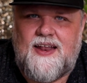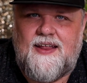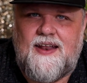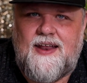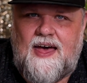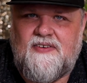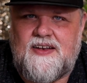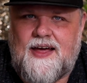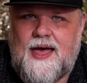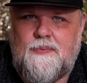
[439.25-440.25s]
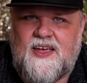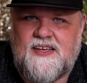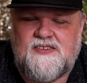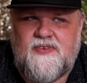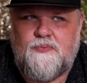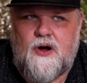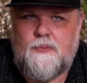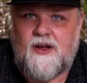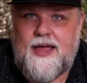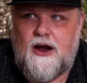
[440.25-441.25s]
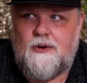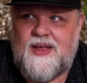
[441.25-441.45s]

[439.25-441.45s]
and then have it die because of improper care,